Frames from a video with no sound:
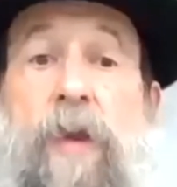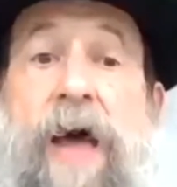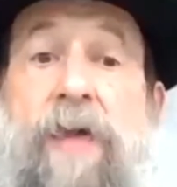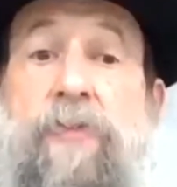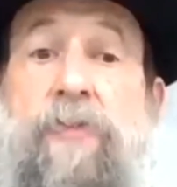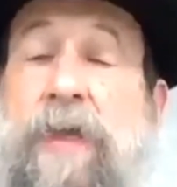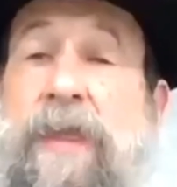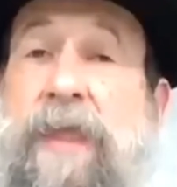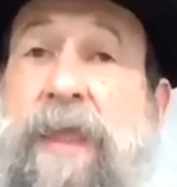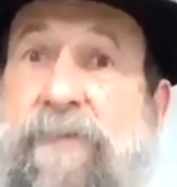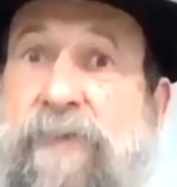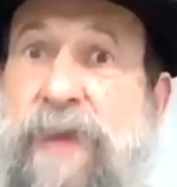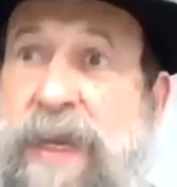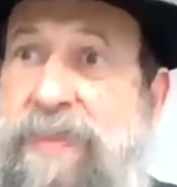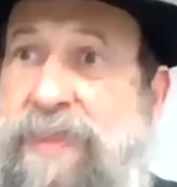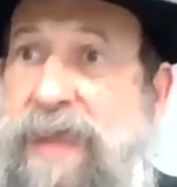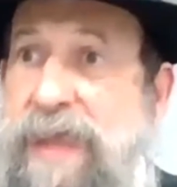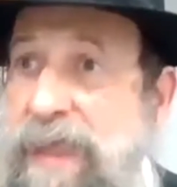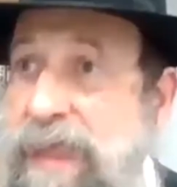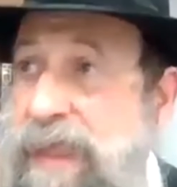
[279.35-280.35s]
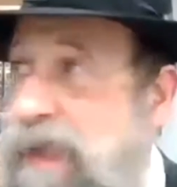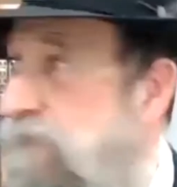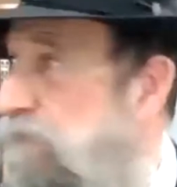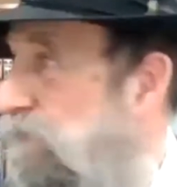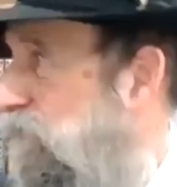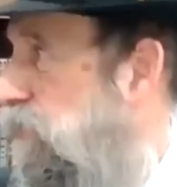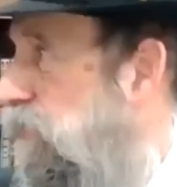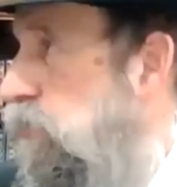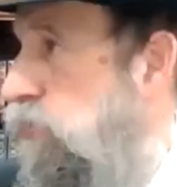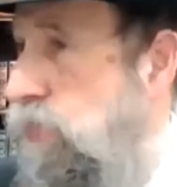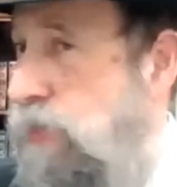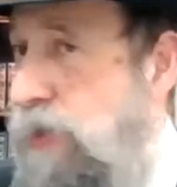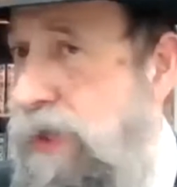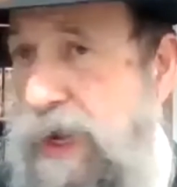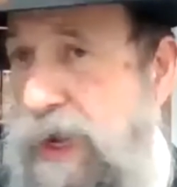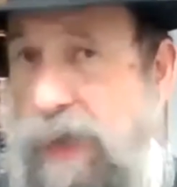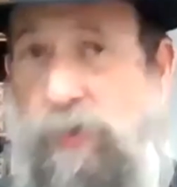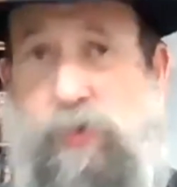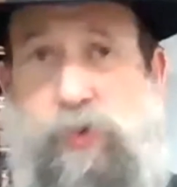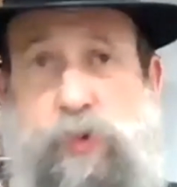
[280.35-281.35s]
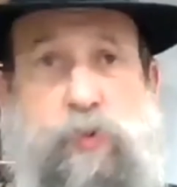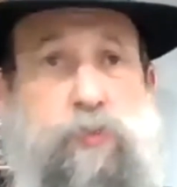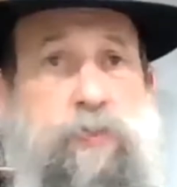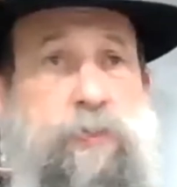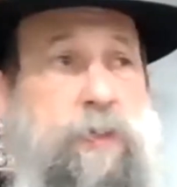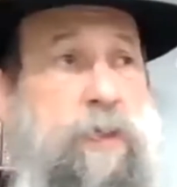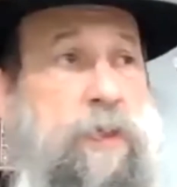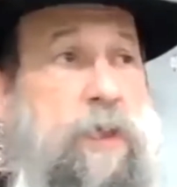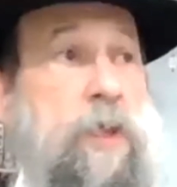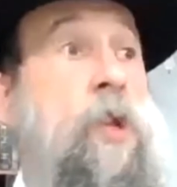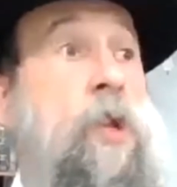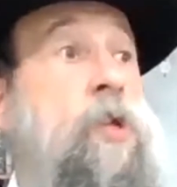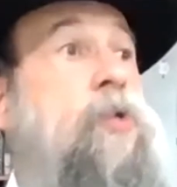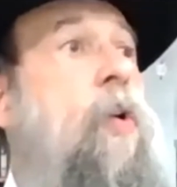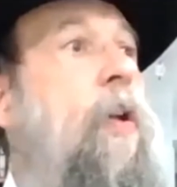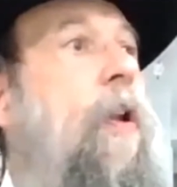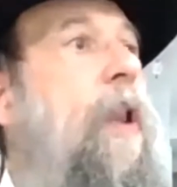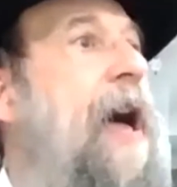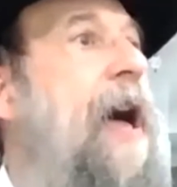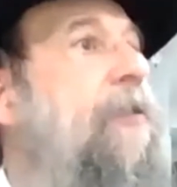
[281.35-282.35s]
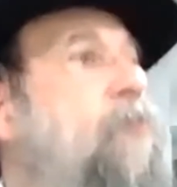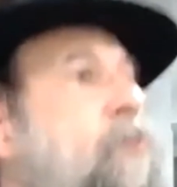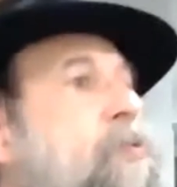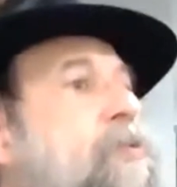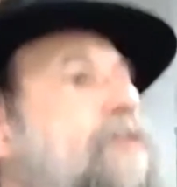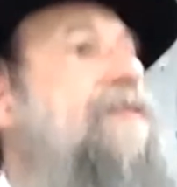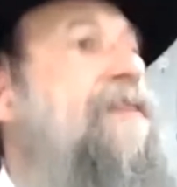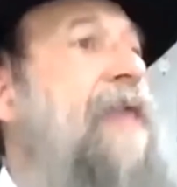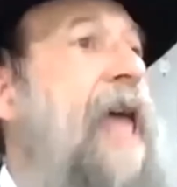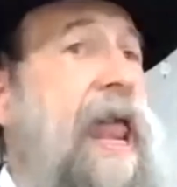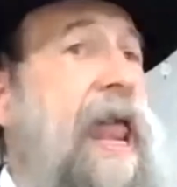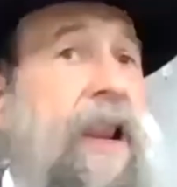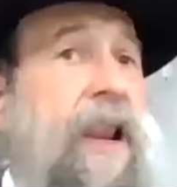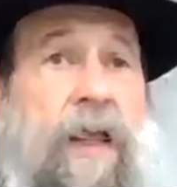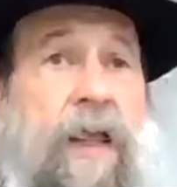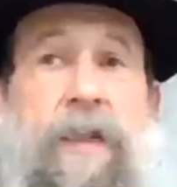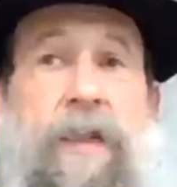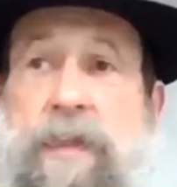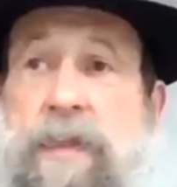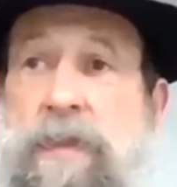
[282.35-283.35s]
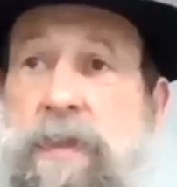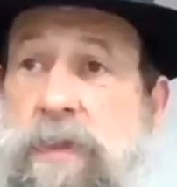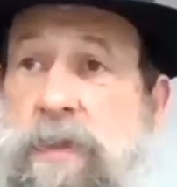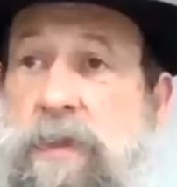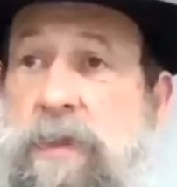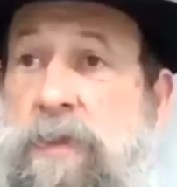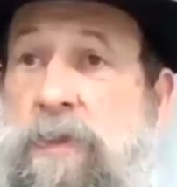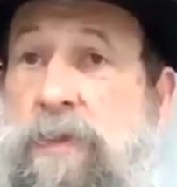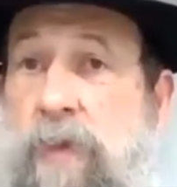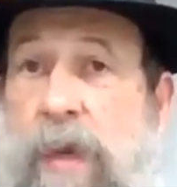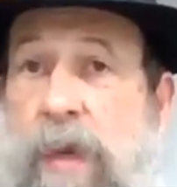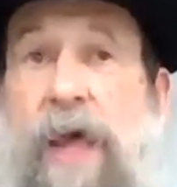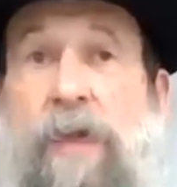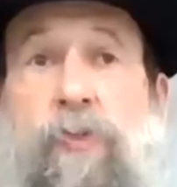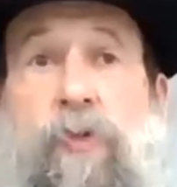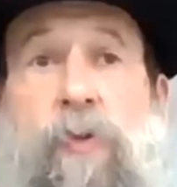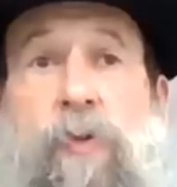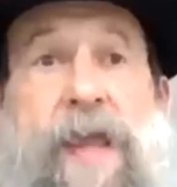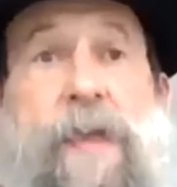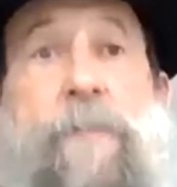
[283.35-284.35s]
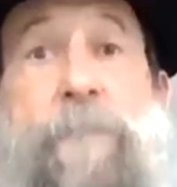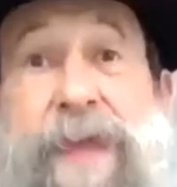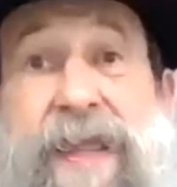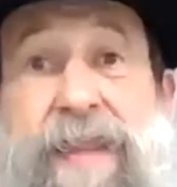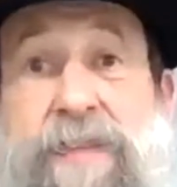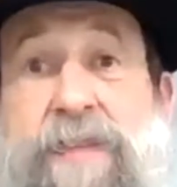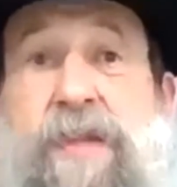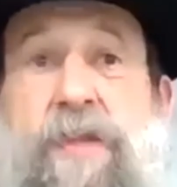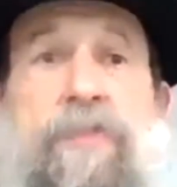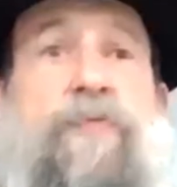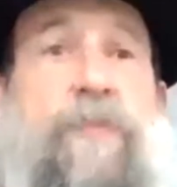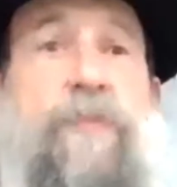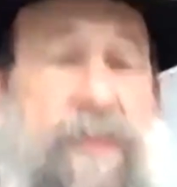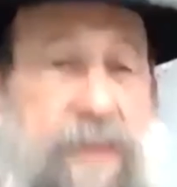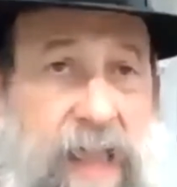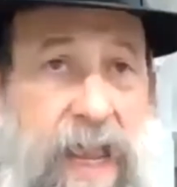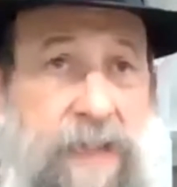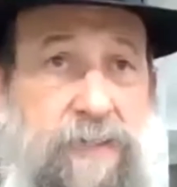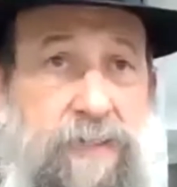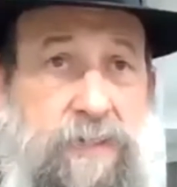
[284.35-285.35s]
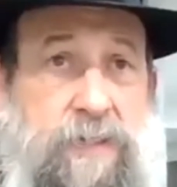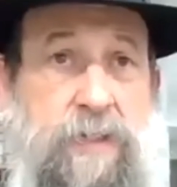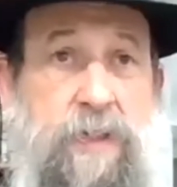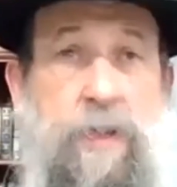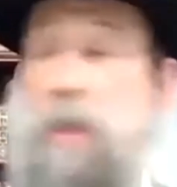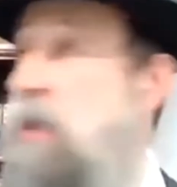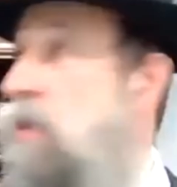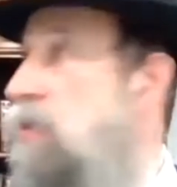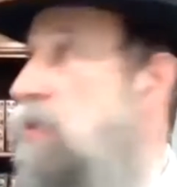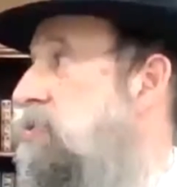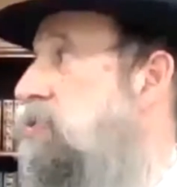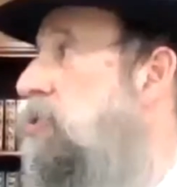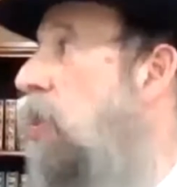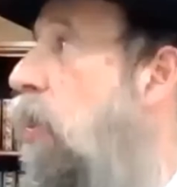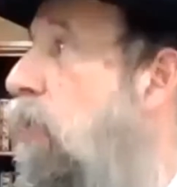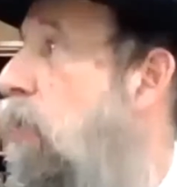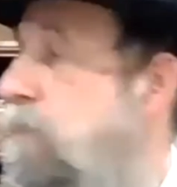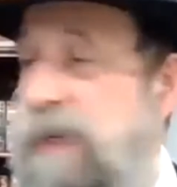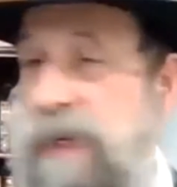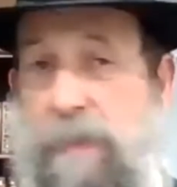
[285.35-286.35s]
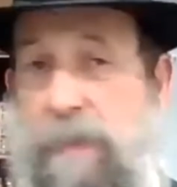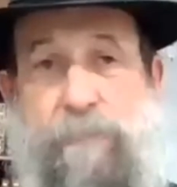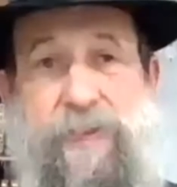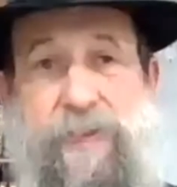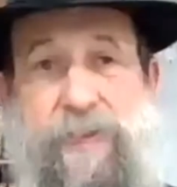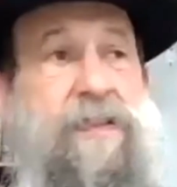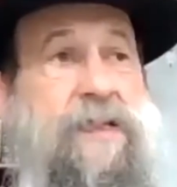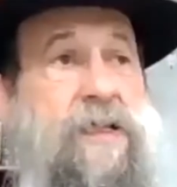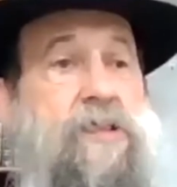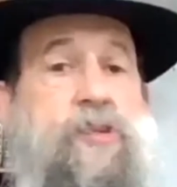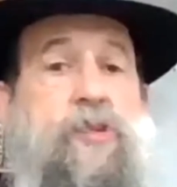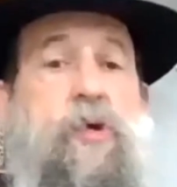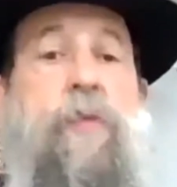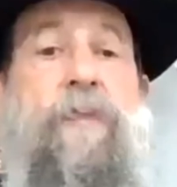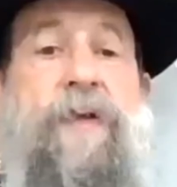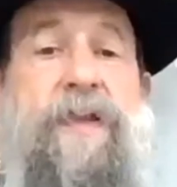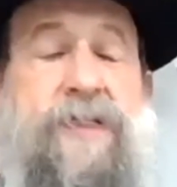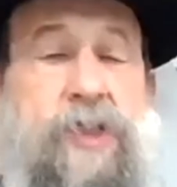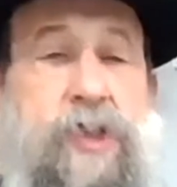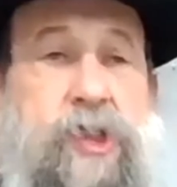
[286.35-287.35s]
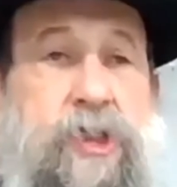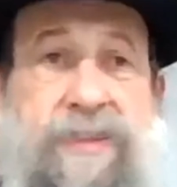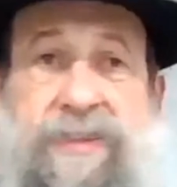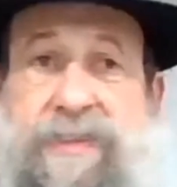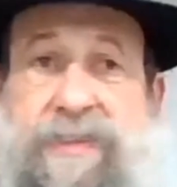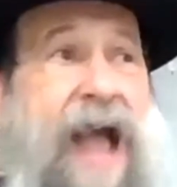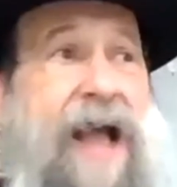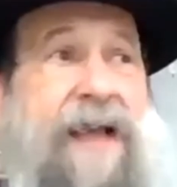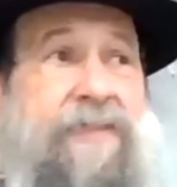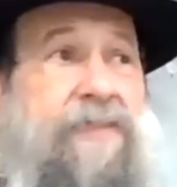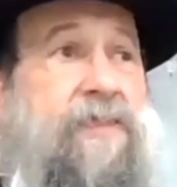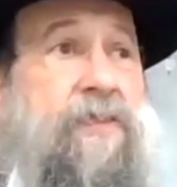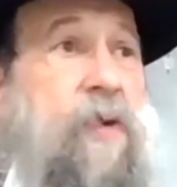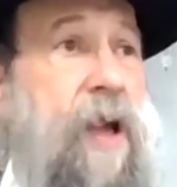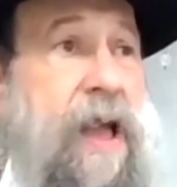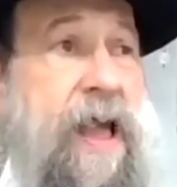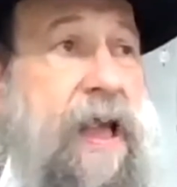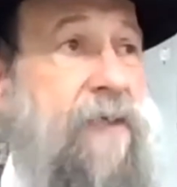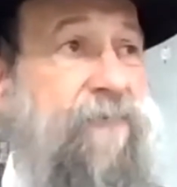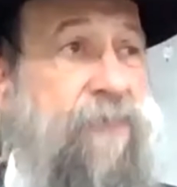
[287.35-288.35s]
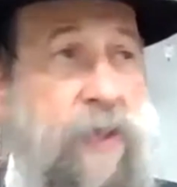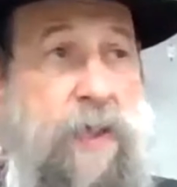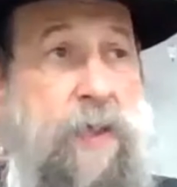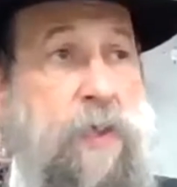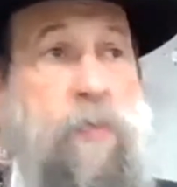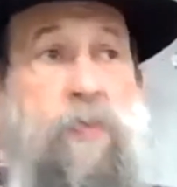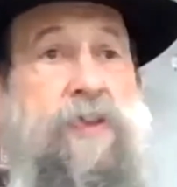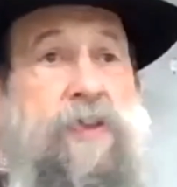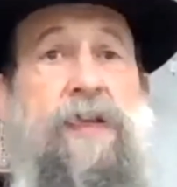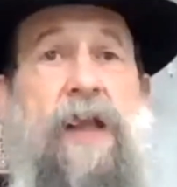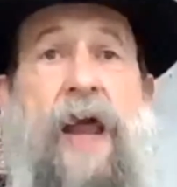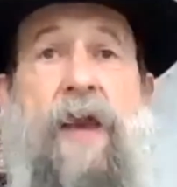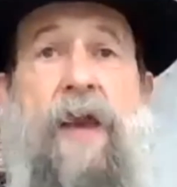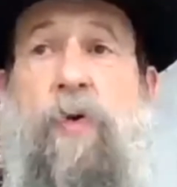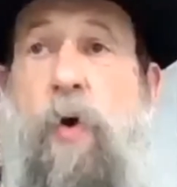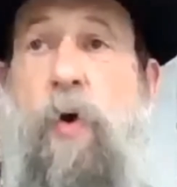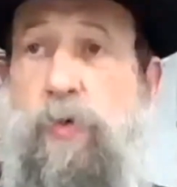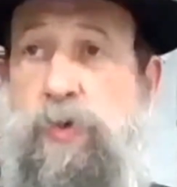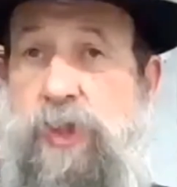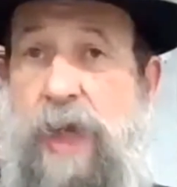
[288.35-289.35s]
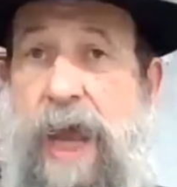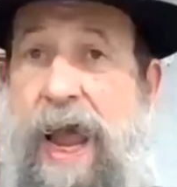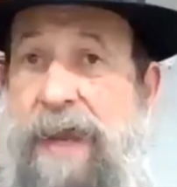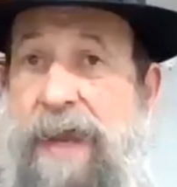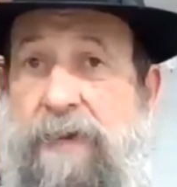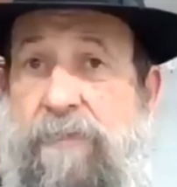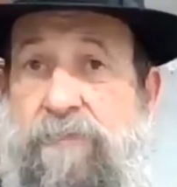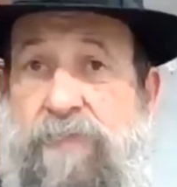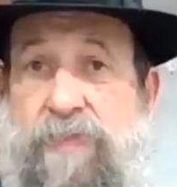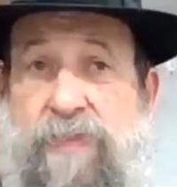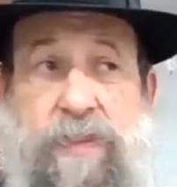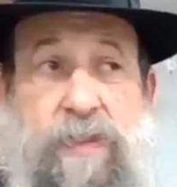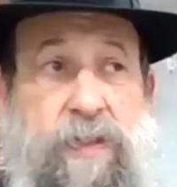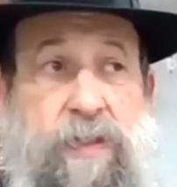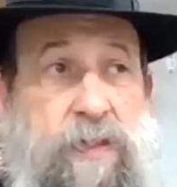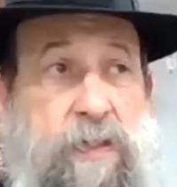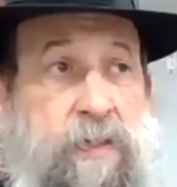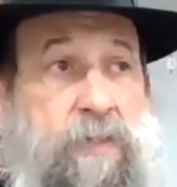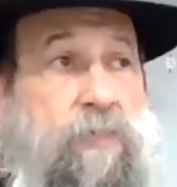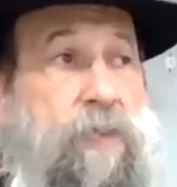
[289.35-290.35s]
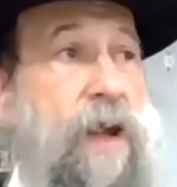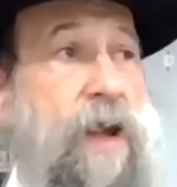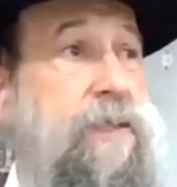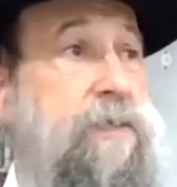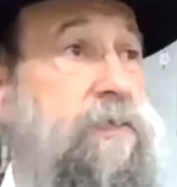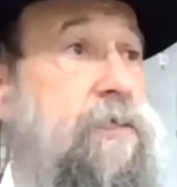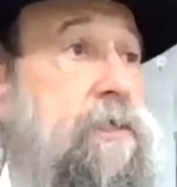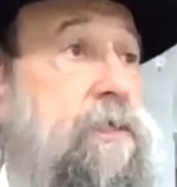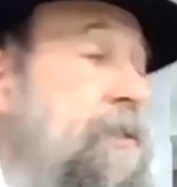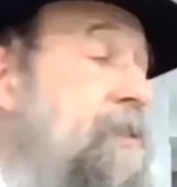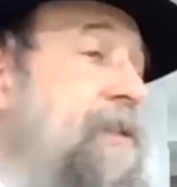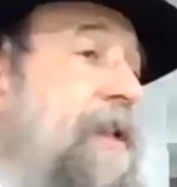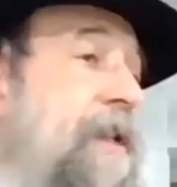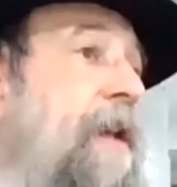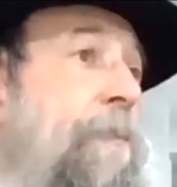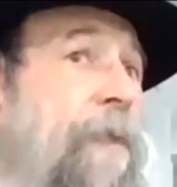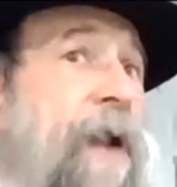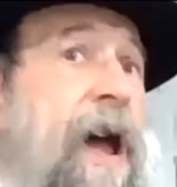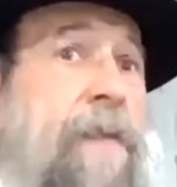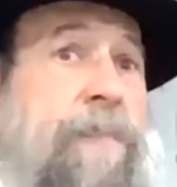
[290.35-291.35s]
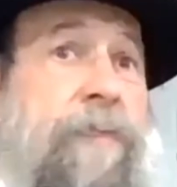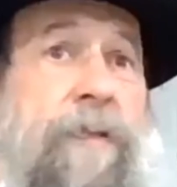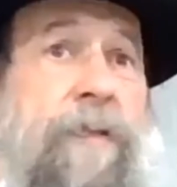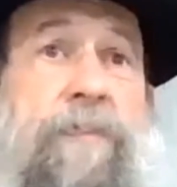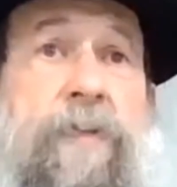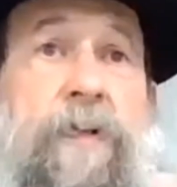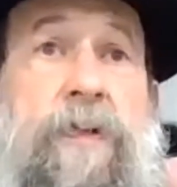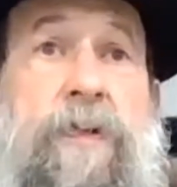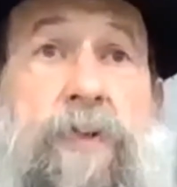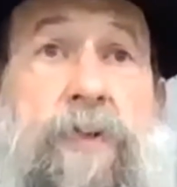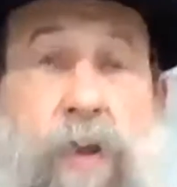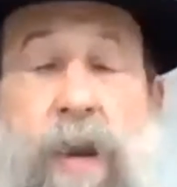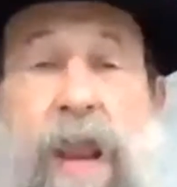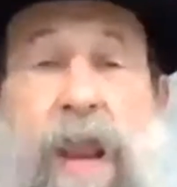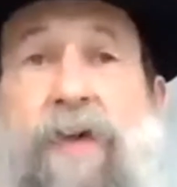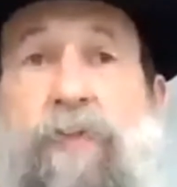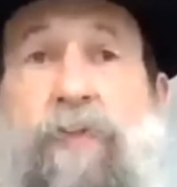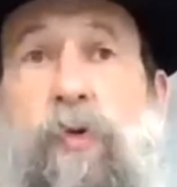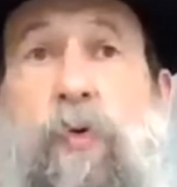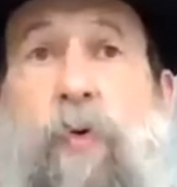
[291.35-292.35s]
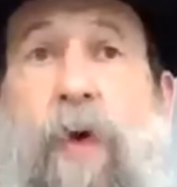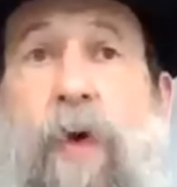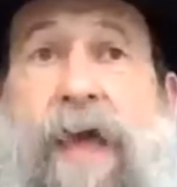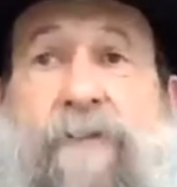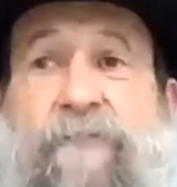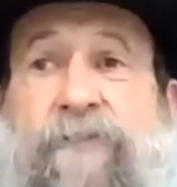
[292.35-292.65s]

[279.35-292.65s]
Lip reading: allowed to give it as a gift to a non-Jew. You're allowed to sell. You're allowed to make business with that. So many business, so much stocks you have with non-kosher items, right? It's not a problem. You're allowed to